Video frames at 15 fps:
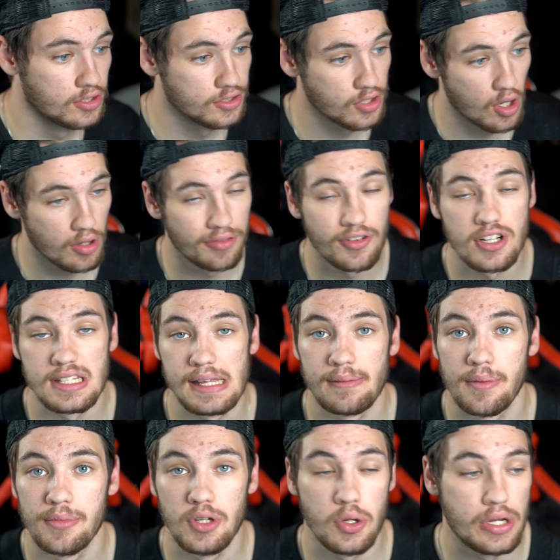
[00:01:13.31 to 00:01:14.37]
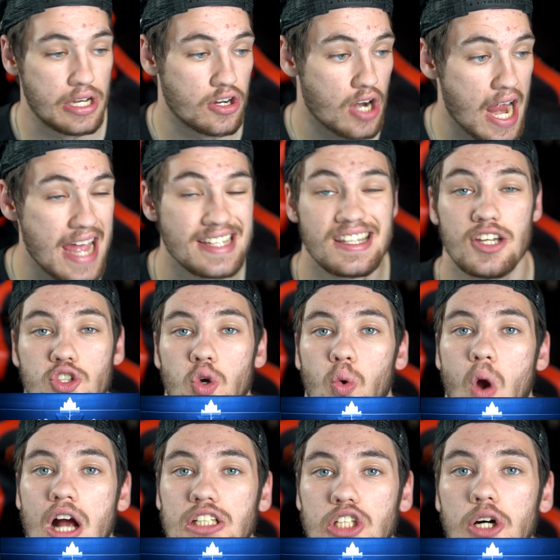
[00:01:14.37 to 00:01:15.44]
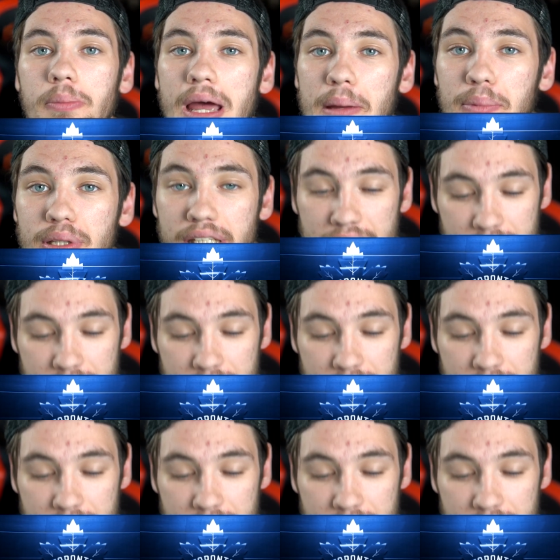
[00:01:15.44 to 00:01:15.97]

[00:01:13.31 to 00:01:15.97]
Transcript: So first name I'm going to do here is the Toronto Maple